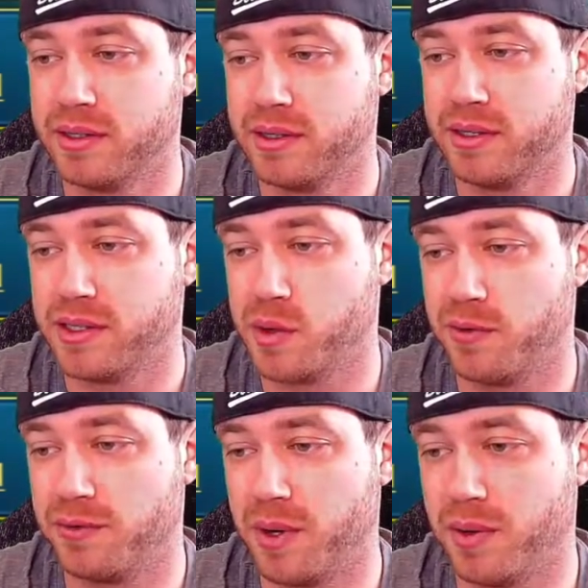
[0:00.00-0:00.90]
So if we
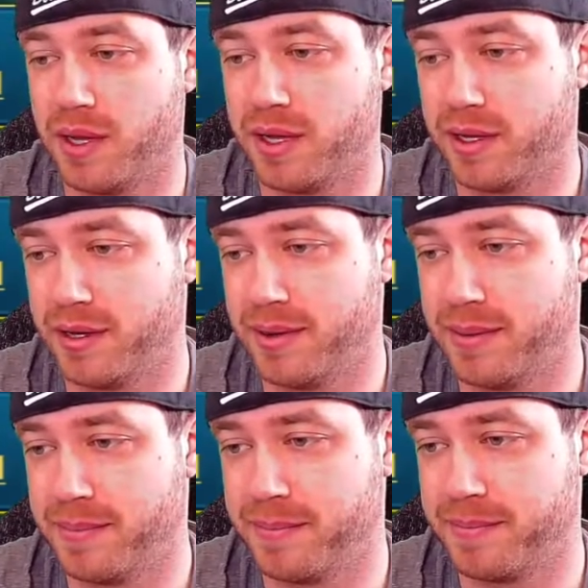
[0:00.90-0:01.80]
go like,
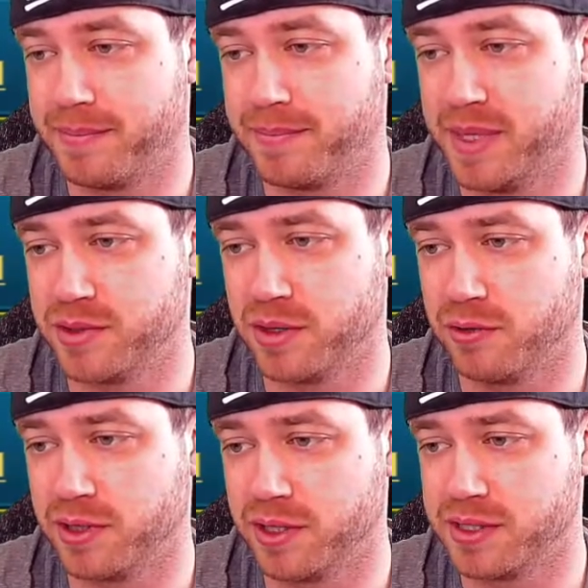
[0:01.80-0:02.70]
these are all
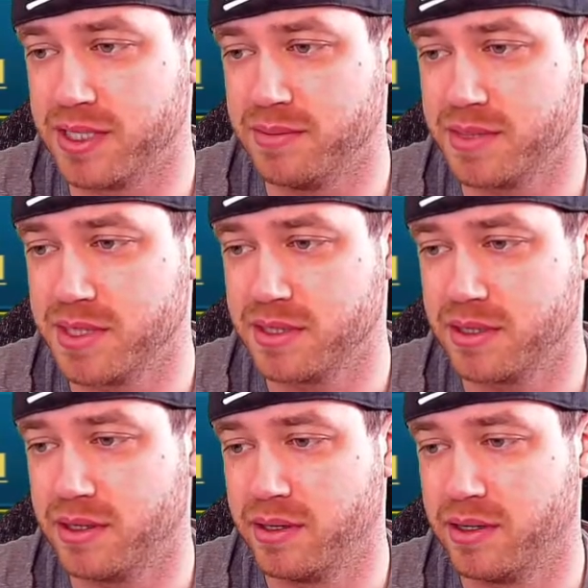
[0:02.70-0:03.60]
really good teams.
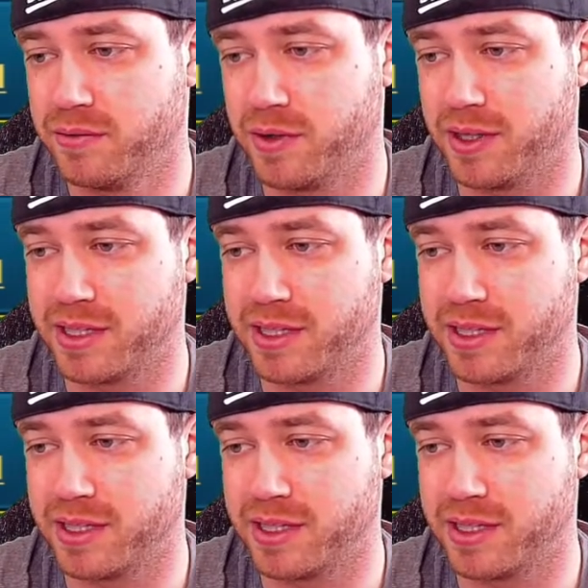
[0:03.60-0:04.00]
We go like this